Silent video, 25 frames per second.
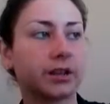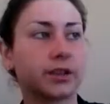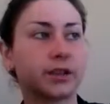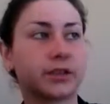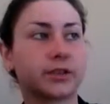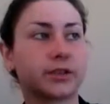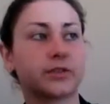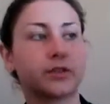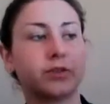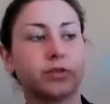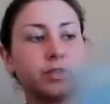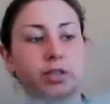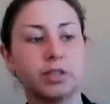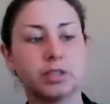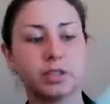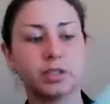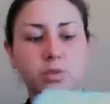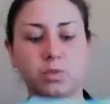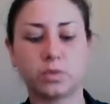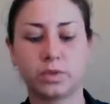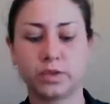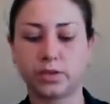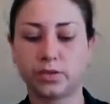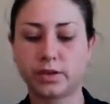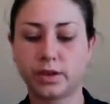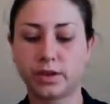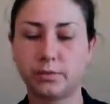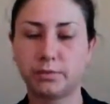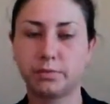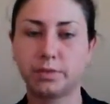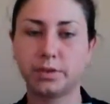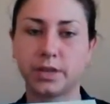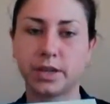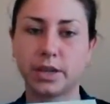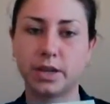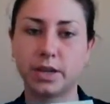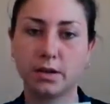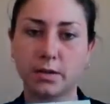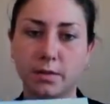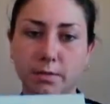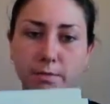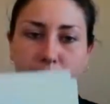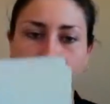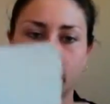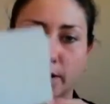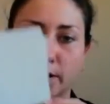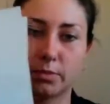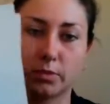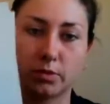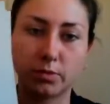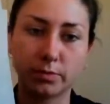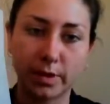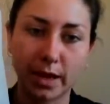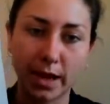the students will complete bubble